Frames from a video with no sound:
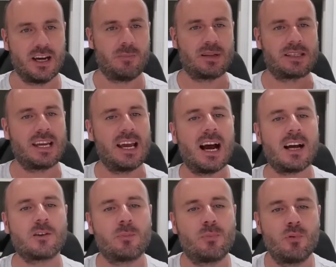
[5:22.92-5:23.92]
So
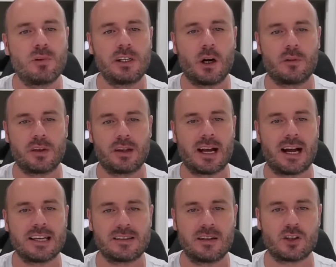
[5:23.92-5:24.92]
far, Putin has
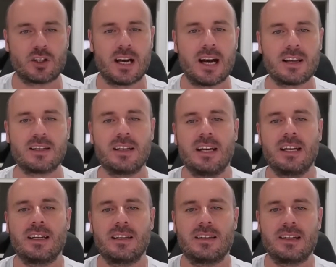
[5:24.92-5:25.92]
refrained from visiting
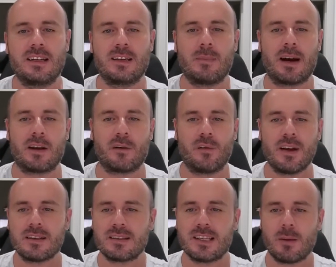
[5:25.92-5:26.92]
countries where he
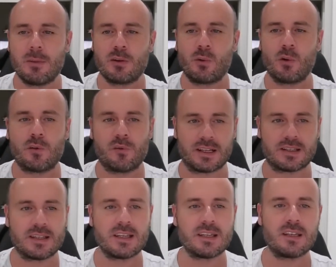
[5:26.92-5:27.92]
faces the risk of
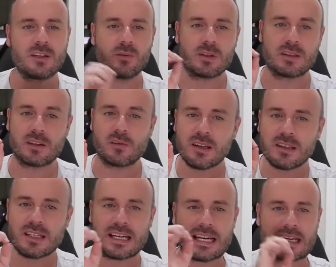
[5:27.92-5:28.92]
arrest and has opted
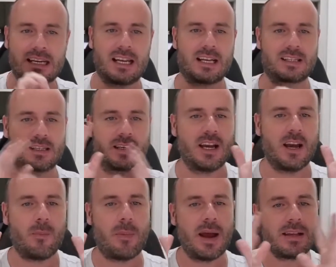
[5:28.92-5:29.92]
to be represented.
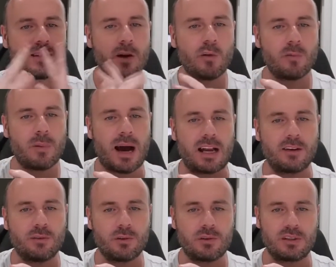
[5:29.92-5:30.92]
Peskov
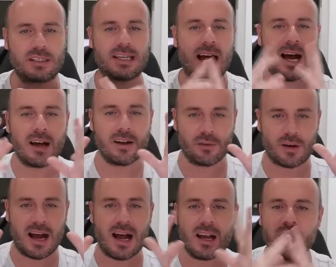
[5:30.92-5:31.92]
answers the question of
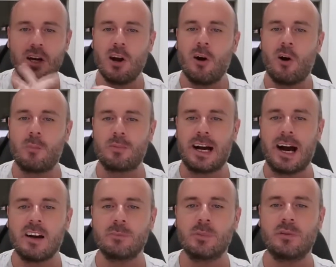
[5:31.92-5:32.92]
whether the arrest
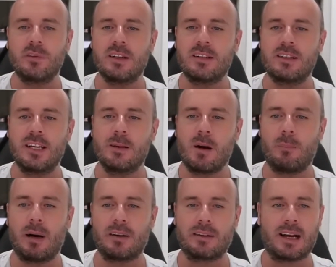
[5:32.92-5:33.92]
warrant was a
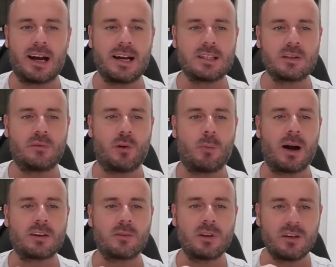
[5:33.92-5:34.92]
topic during the travel
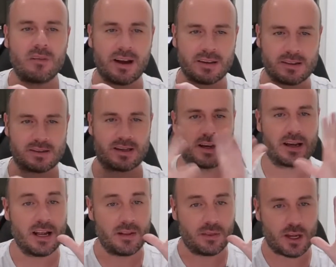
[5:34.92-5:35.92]
preparations.
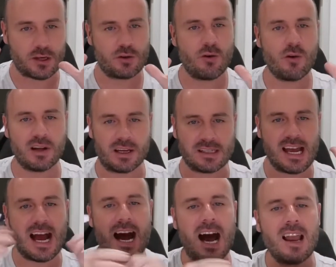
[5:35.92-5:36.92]
Of course.
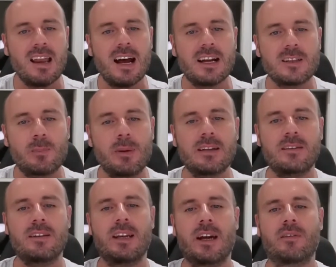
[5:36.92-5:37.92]
All aspects
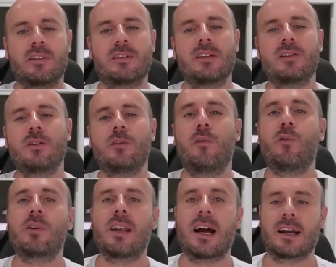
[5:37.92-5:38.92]
of the visit were
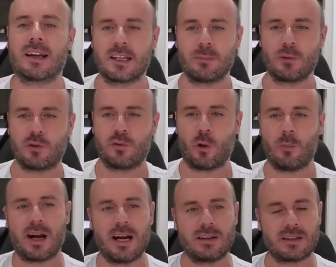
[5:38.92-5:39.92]
meticulously prepared
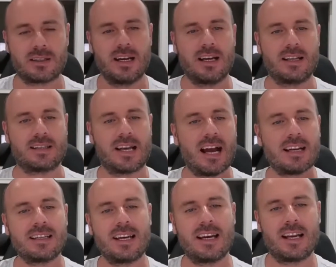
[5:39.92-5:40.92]
according to the
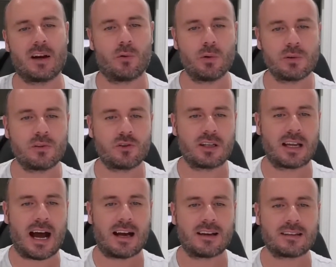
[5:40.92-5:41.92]
Russian news agency
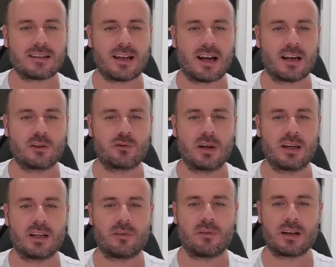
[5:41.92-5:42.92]
Interfax.
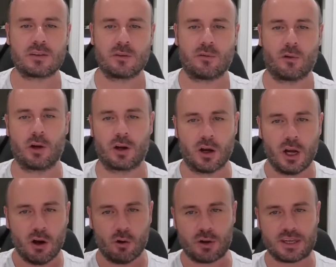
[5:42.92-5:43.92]
And
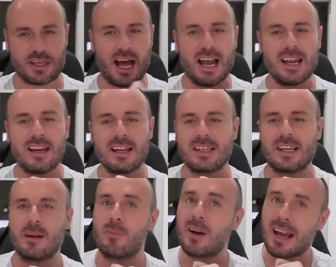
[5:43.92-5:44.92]
no, there
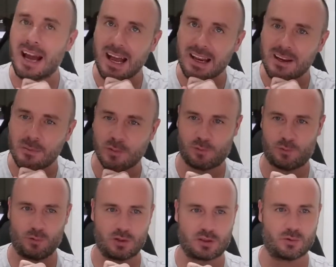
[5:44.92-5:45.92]
are no
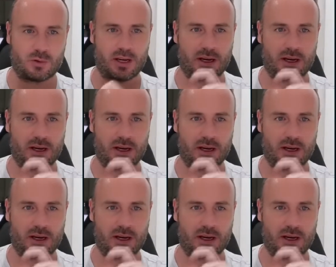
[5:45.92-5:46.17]
concerns.